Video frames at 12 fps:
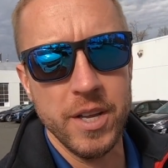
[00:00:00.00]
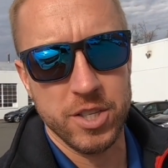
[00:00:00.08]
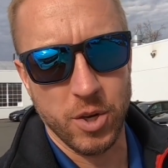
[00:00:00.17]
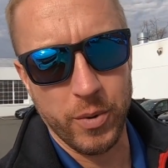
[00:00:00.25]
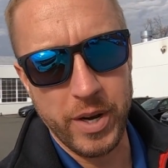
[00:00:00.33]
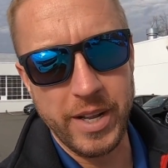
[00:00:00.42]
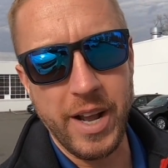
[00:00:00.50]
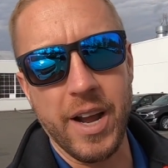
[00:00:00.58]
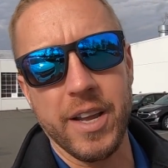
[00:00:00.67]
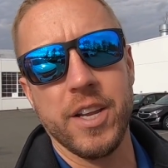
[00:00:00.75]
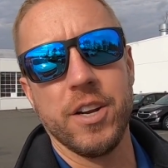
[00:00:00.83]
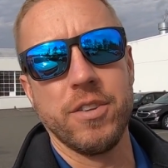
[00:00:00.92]
So when they
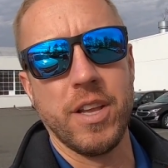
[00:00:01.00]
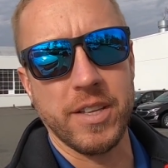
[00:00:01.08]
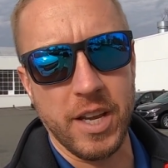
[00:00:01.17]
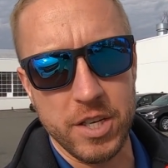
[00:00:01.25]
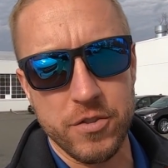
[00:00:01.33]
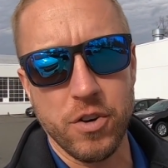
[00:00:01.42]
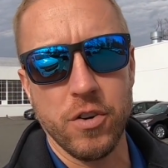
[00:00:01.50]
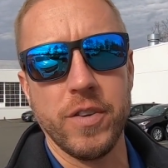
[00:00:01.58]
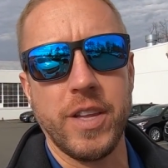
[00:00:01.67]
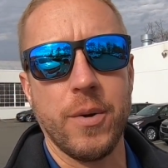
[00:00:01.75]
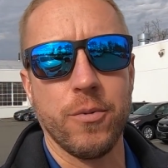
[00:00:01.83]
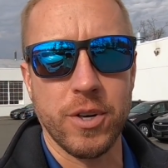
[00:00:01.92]
got here, they test drove
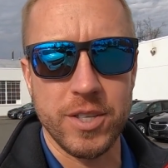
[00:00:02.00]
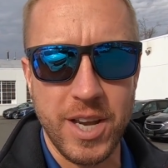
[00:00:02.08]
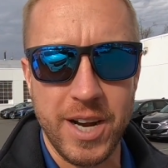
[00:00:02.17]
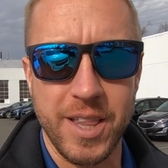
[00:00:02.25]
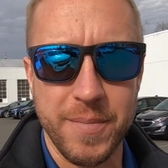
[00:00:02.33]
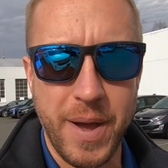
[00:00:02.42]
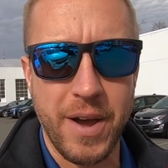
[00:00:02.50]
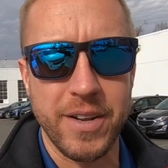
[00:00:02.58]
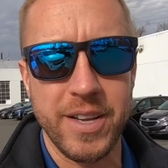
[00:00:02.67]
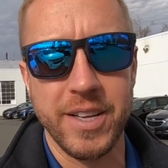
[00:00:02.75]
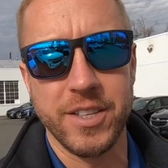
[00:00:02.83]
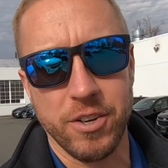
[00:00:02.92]
it, they were excited about
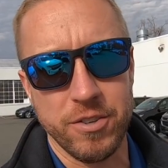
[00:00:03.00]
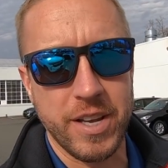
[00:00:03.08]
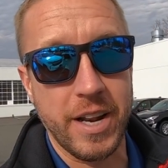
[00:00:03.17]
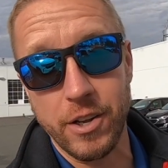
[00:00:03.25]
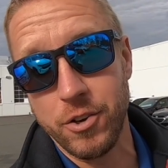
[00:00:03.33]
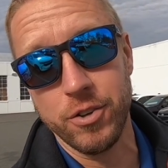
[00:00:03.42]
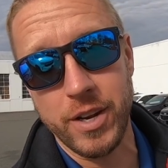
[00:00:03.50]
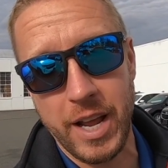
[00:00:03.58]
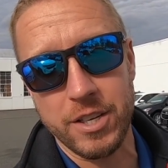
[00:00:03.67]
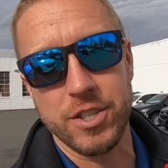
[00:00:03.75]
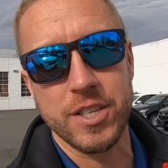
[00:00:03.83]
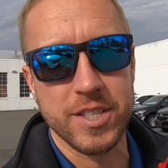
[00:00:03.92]
it. It turns out I couldn't
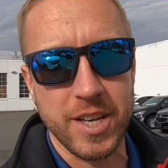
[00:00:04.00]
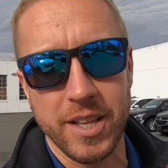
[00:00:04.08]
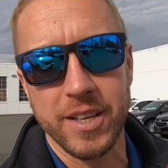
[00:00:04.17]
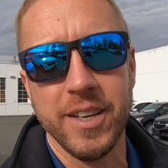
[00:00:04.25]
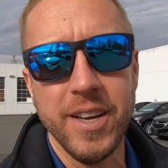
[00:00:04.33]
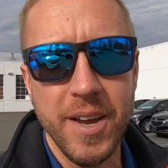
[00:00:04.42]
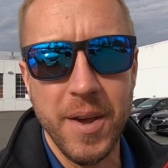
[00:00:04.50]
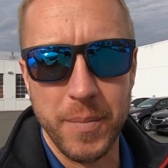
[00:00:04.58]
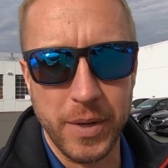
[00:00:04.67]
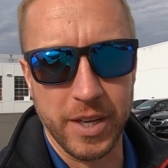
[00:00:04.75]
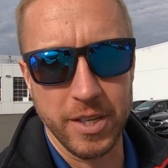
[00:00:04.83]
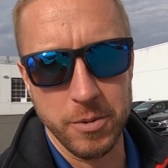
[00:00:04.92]
actually sell it
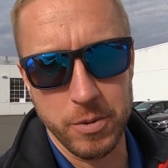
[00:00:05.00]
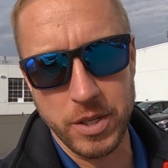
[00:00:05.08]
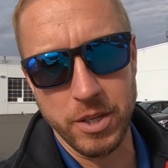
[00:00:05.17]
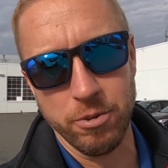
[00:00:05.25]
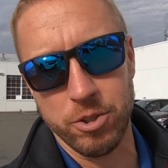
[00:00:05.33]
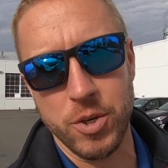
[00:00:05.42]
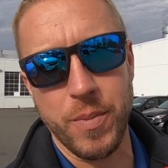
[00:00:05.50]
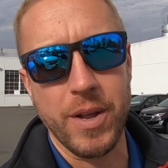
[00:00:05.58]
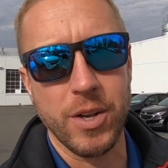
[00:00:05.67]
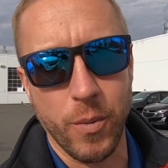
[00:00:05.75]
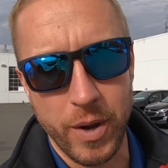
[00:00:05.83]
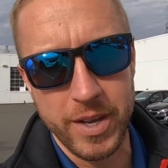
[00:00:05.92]
because it was a dealership
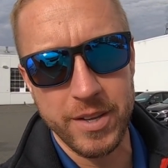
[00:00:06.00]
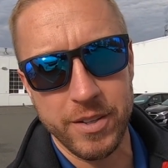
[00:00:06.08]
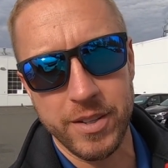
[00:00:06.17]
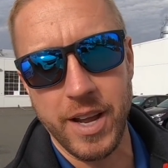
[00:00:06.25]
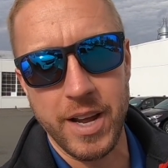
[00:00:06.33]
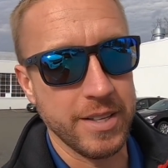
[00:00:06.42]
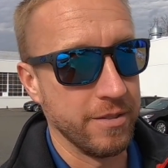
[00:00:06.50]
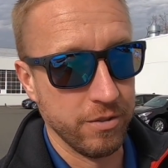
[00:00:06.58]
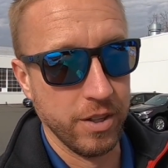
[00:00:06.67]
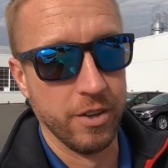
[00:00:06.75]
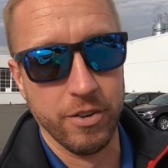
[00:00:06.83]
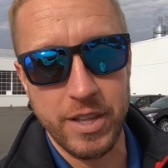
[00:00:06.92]
on the way uh,
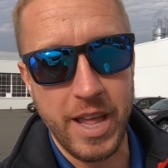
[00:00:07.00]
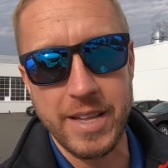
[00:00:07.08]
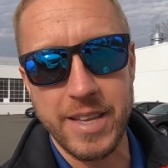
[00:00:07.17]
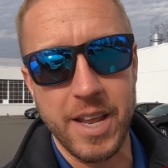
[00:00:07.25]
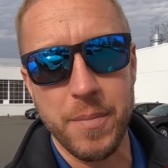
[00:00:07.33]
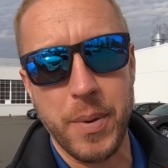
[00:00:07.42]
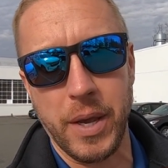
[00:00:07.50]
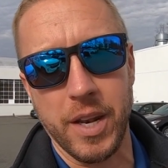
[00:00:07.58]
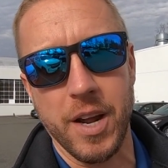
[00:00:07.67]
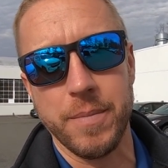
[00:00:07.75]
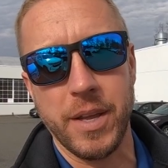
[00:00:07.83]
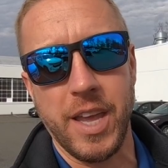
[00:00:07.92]
literally that day to pick it
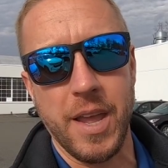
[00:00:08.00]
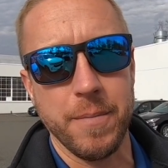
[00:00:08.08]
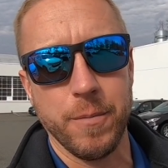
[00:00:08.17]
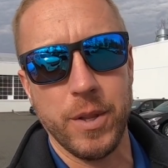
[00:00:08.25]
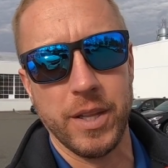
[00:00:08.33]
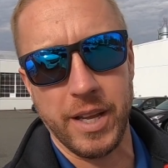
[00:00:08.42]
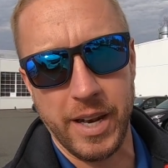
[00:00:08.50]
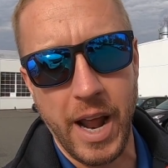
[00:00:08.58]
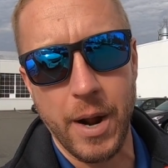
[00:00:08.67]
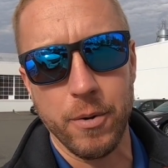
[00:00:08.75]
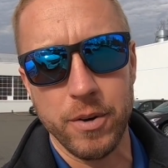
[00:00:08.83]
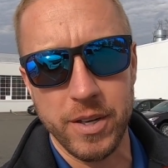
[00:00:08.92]
up. They came within like an
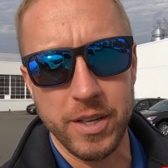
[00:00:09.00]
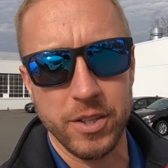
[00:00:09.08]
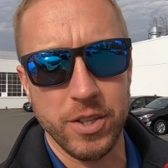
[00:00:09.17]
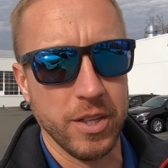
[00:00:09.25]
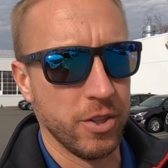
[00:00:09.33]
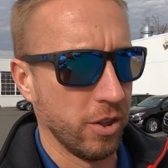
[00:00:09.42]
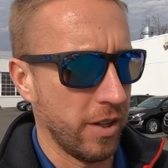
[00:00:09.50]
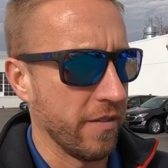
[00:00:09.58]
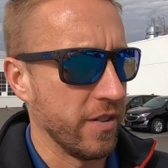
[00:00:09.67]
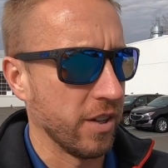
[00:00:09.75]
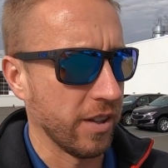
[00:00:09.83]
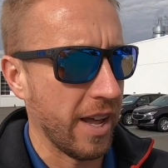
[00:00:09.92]
hour and, and took that
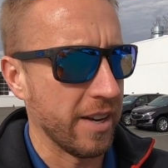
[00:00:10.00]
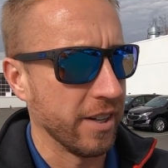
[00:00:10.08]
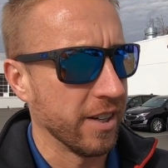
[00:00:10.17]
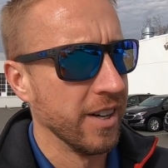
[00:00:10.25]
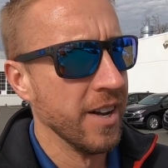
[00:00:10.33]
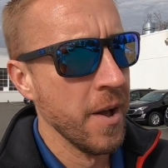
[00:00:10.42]
vehicle out of here.